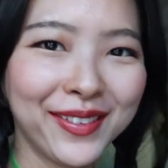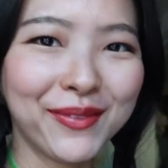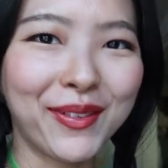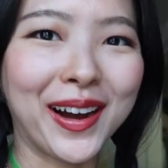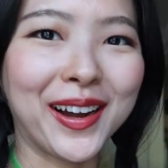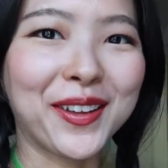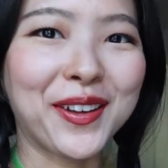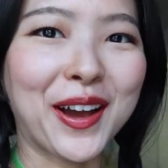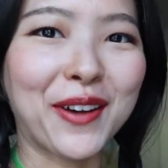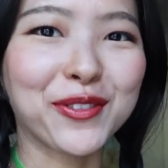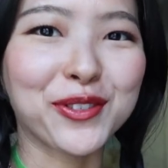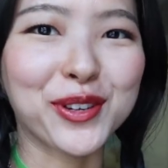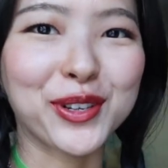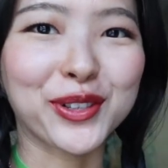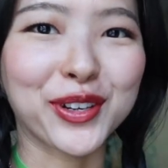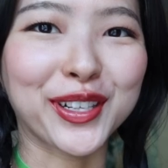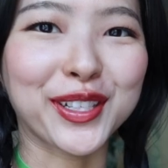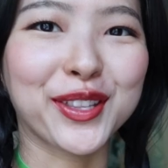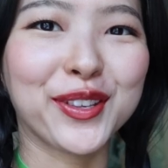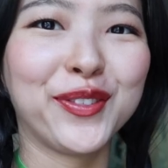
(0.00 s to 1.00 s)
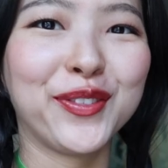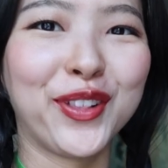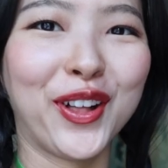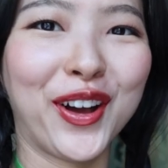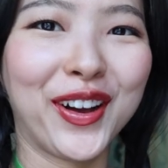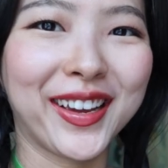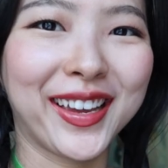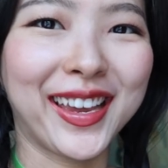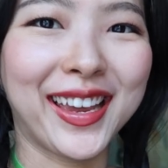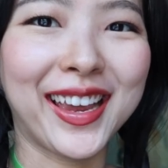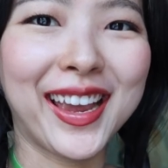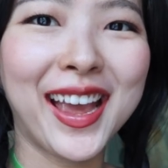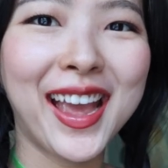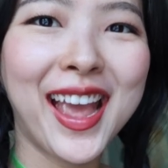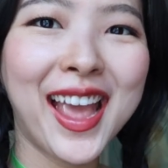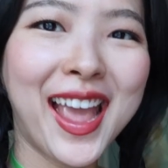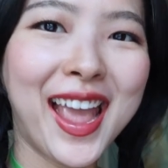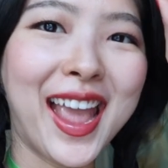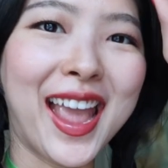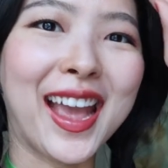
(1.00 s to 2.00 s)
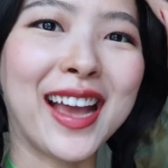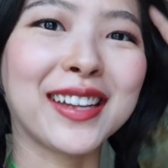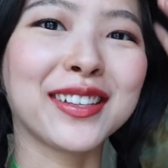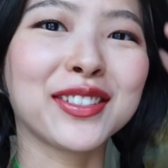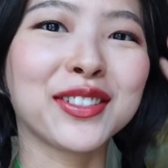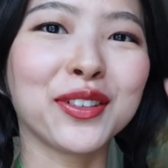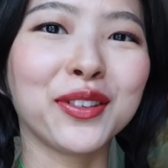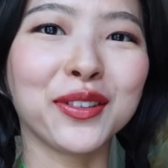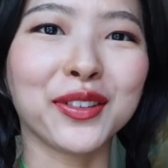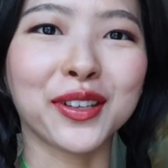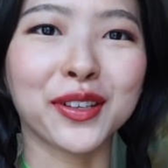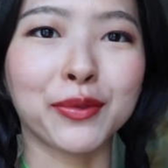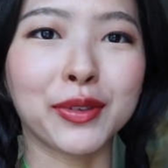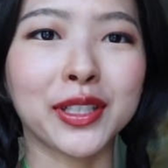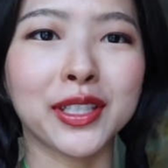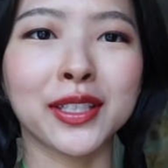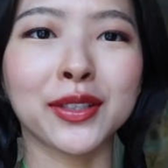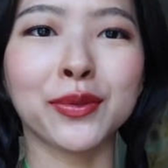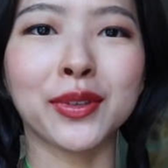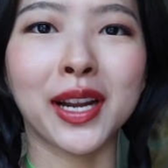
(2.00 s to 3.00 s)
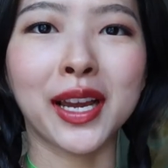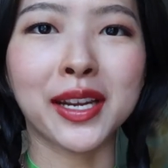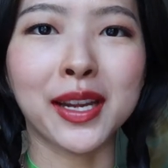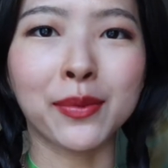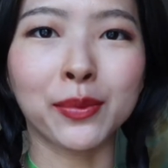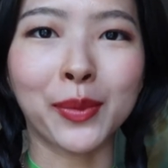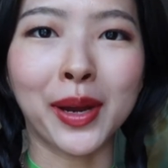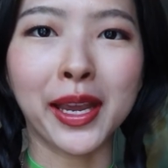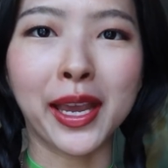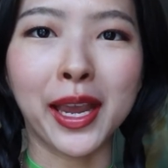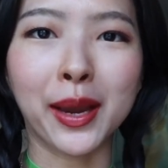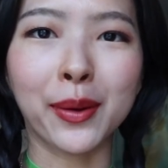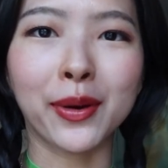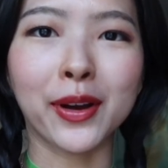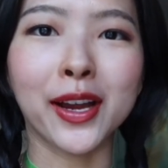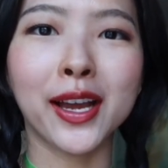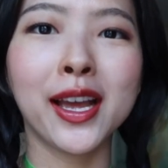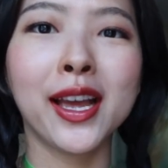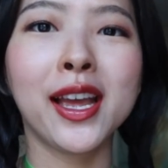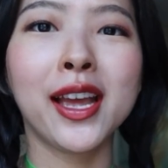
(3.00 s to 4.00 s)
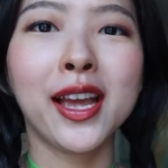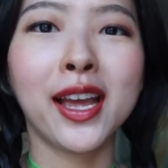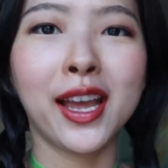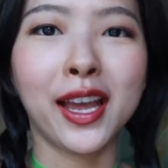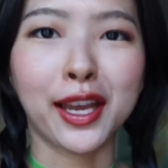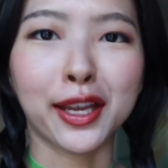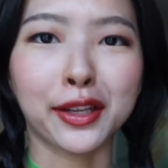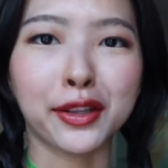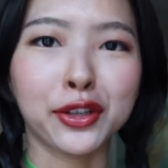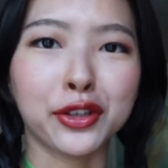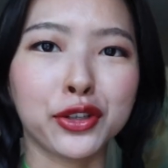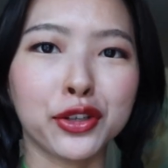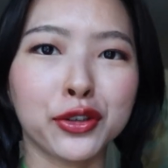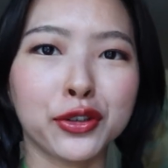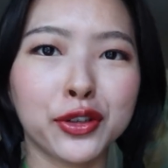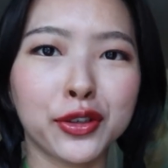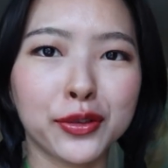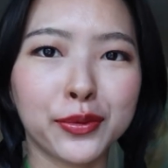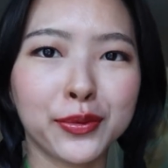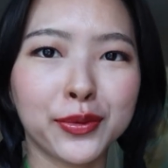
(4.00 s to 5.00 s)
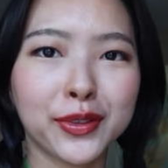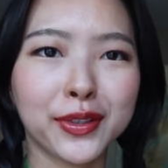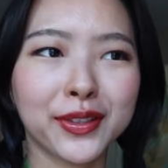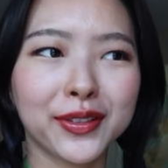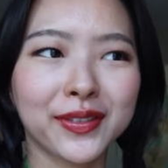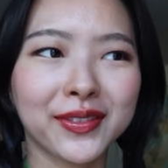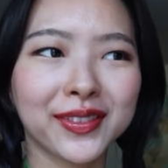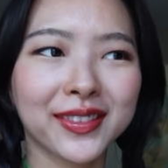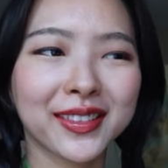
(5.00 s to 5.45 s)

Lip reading: Why do you have to address the Vloggy? And Solar, which is what I named my camera, and the jujubes.